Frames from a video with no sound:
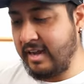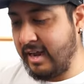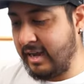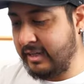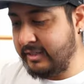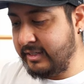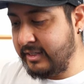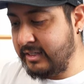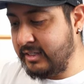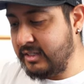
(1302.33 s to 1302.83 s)

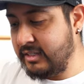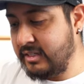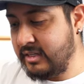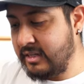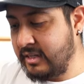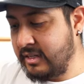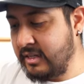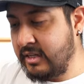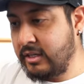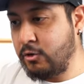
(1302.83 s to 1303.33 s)
And this
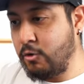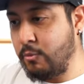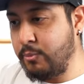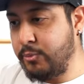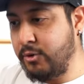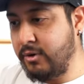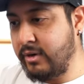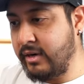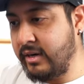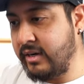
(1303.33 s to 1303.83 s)

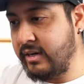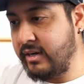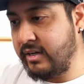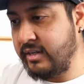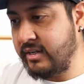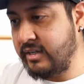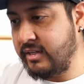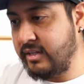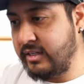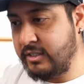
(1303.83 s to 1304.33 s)
computer
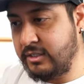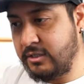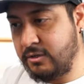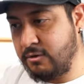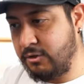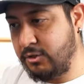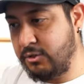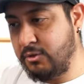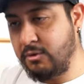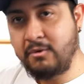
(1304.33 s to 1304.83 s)
is
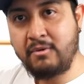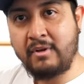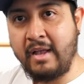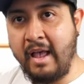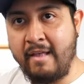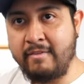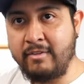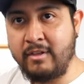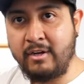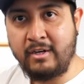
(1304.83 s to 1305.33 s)
going to
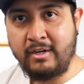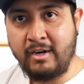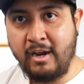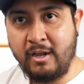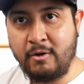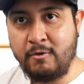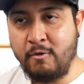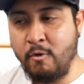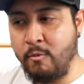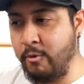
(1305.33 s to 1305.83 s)
handle it
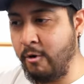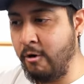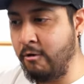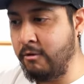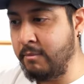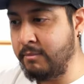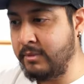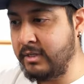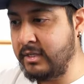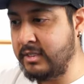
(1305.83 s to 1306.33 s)
like no
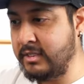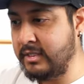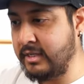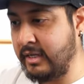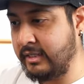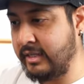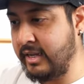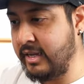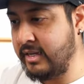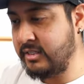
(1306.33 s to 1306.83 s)
problem. This is
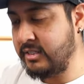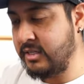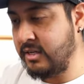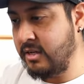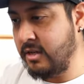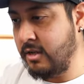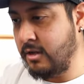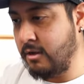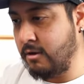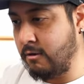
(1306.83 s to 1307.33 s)
a test,
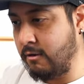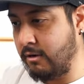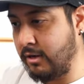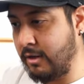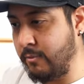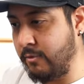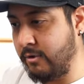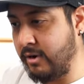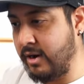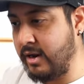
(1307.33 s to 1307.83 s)

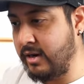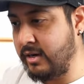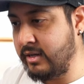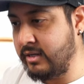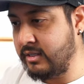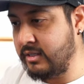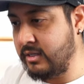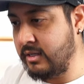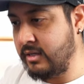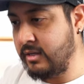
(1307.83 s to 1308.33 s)
Jorge
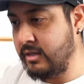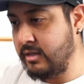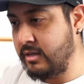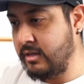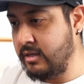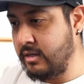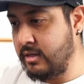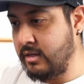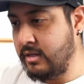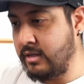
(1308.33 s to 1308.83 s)
Morales,
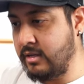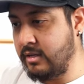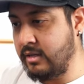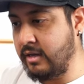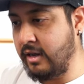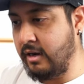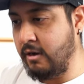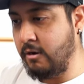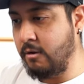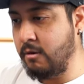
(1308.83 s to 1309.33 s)

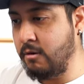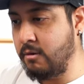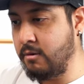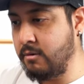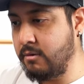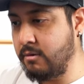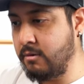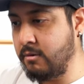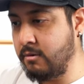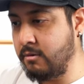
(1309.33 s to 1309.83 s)
hello.